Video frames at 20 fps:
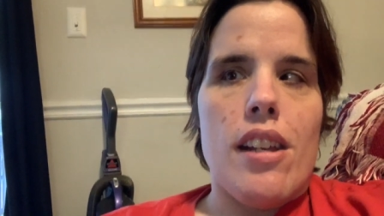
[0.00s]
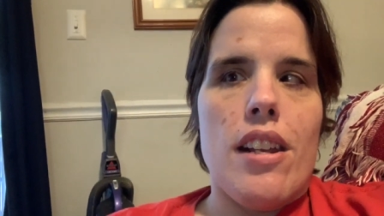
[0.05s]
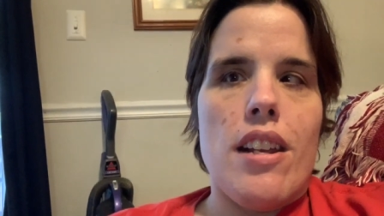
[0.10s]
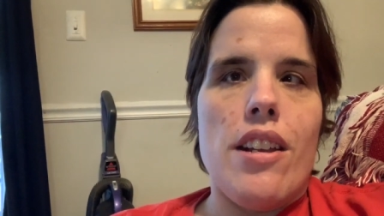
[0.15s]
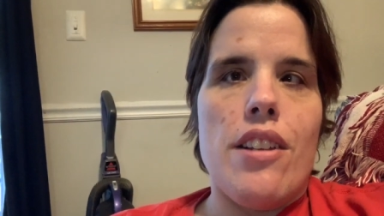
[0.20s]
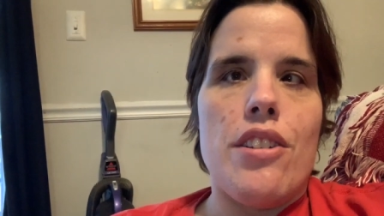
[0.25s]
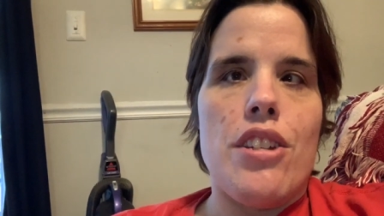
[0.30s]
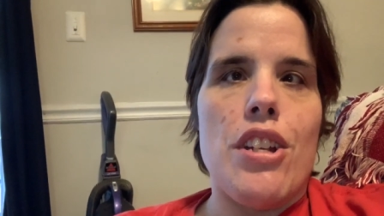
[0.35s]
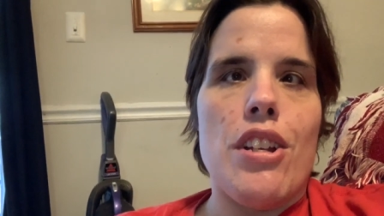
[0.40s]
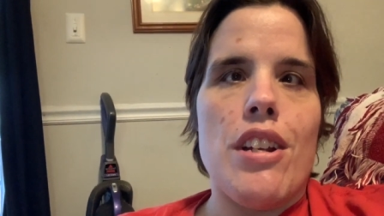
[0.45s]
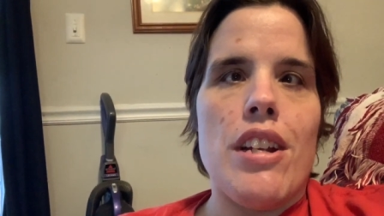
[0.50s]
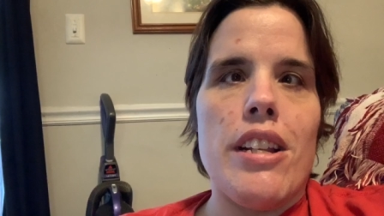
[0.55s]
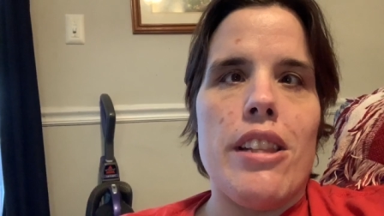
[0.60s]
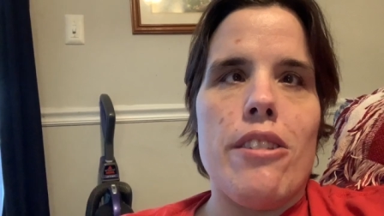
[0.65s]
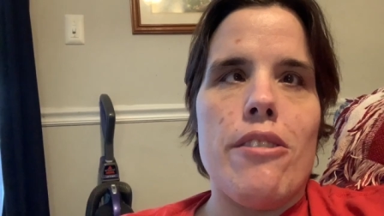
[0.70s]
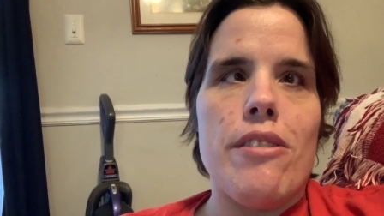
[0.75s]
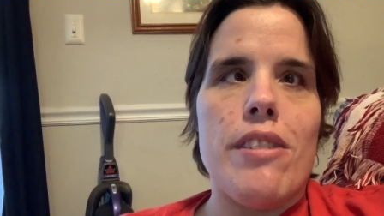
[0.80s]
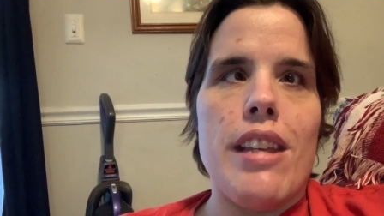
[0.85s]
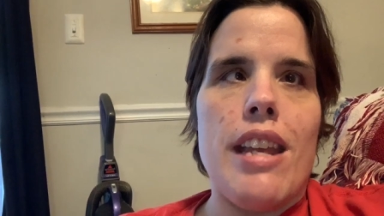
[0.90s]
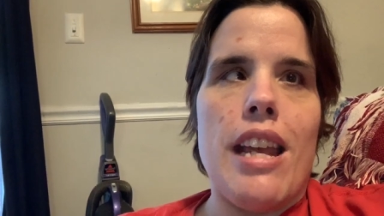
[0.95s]
is you can get
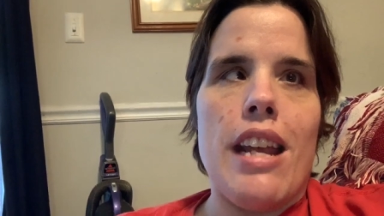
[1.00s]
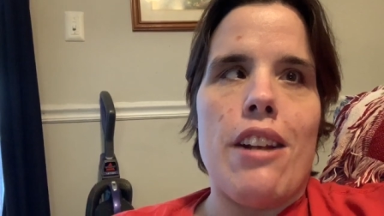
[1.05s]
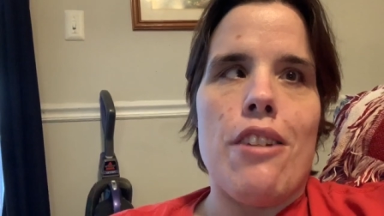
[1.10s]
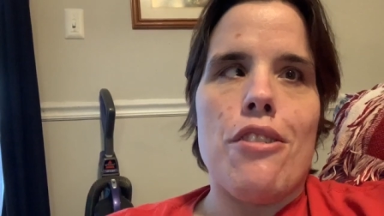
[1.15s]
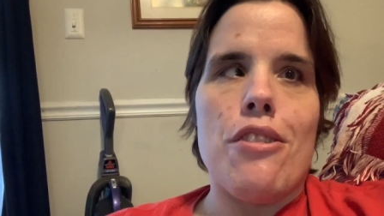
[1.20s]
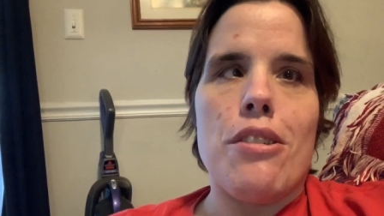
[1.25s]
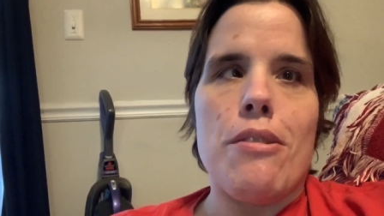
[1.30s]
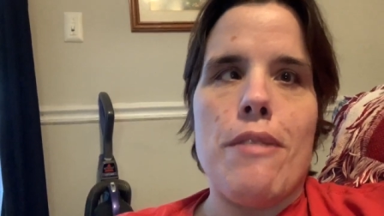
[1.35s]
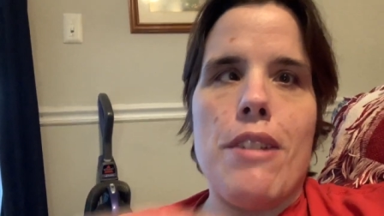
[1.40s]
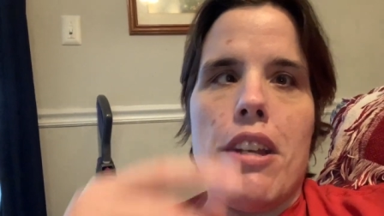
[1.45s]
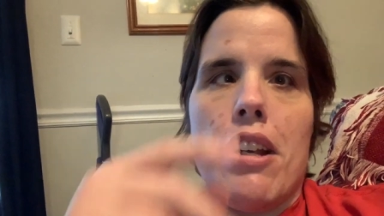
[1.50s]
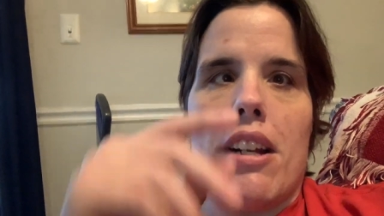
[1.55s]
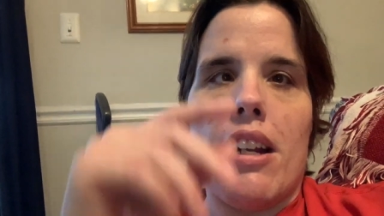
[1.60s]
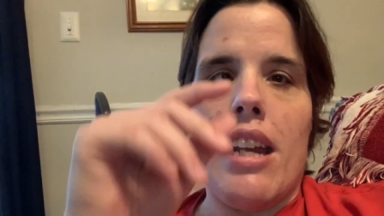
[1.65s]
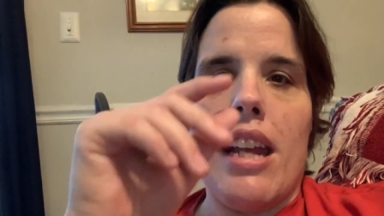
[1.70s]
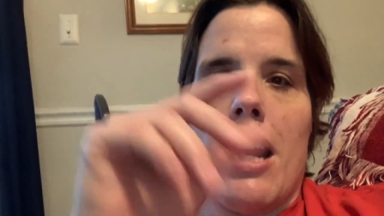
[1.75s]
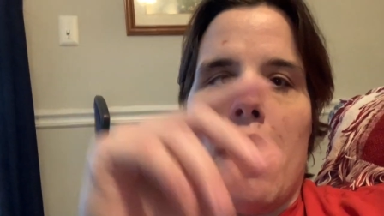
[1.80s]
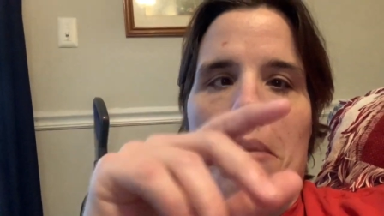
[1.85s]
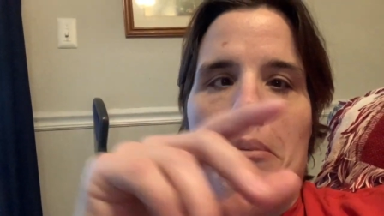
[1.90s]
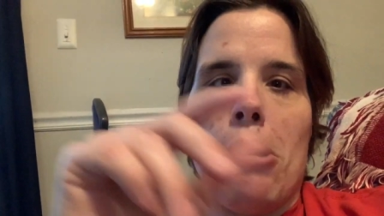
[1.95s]
those hangers where you can
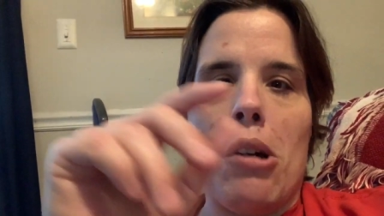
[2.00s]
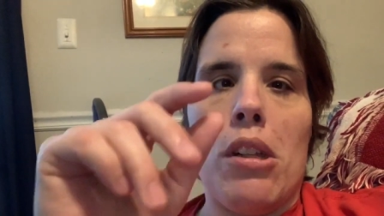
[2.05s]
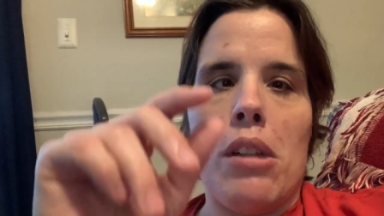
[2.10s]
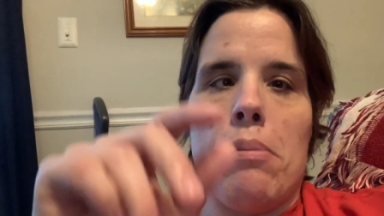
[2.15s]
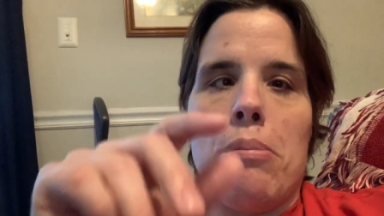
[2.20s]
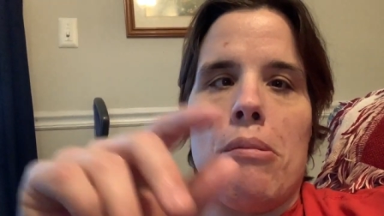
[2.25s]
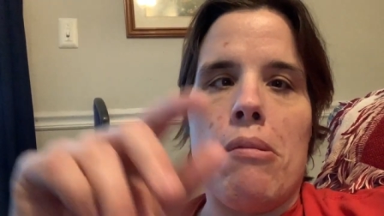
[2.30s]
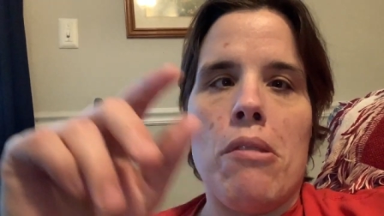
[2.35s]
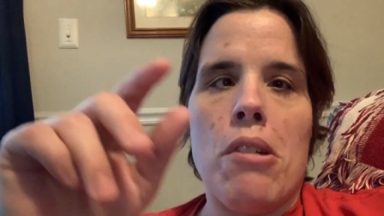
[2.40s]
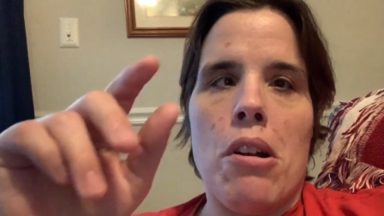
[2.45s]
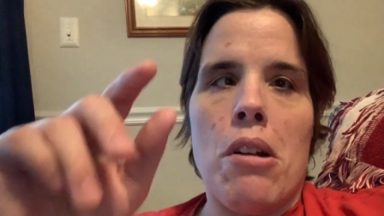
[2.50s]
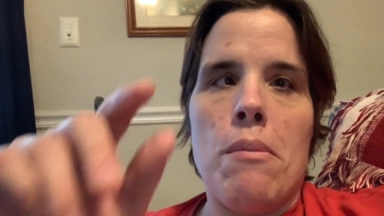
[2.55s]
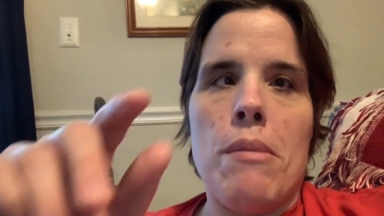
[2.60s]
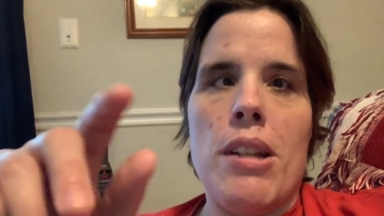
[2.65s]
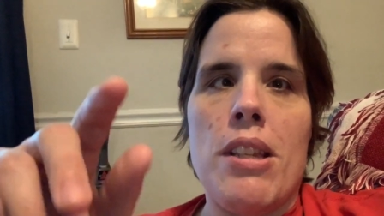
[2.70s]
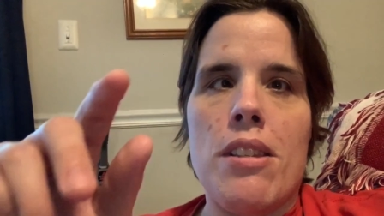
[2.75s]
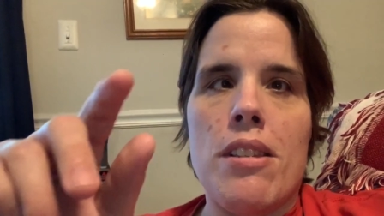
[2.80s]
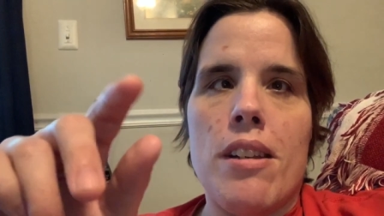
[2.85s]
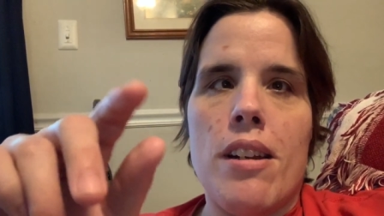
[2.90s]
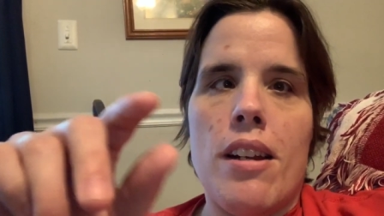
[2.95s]
hang multiple
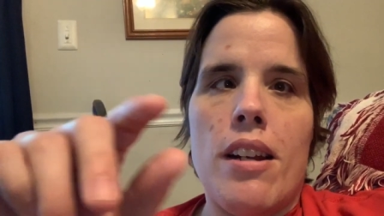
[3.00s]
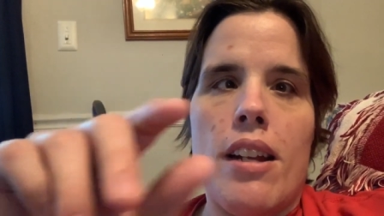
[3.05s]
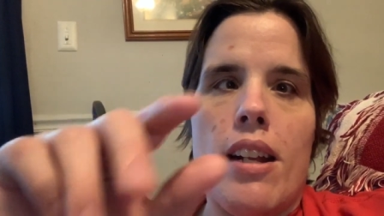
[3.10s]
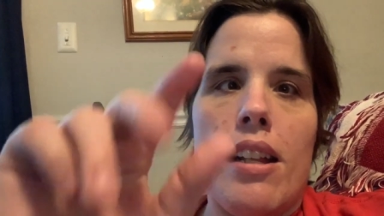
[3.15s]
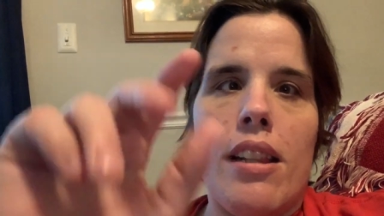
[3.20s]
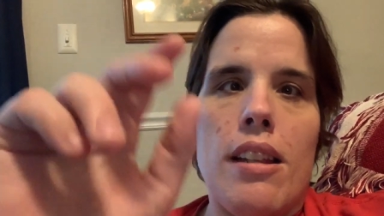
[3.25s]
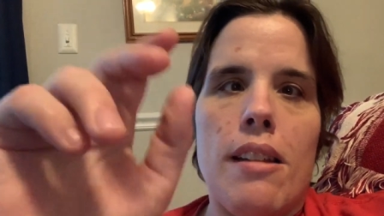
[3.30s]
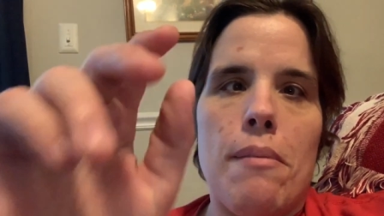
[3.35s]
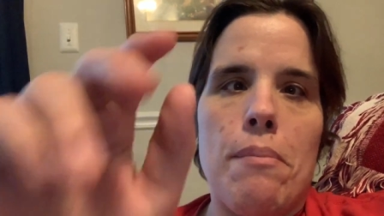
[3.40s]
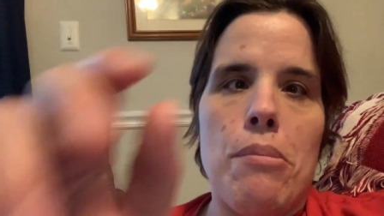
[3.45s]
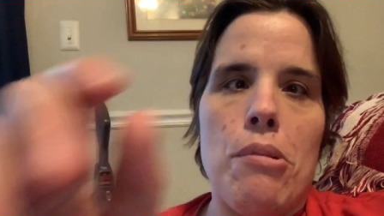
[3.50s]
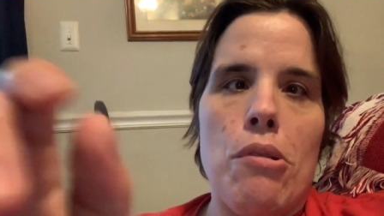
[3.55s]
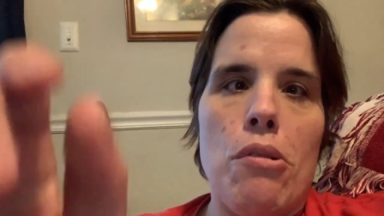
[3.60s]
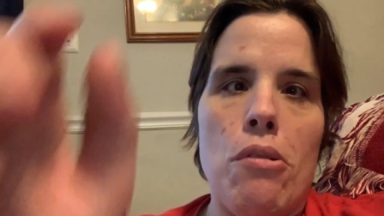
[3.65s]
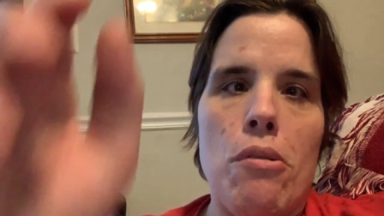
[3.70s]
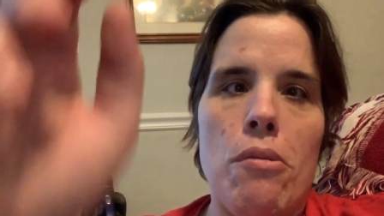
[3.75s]
garments on and then pull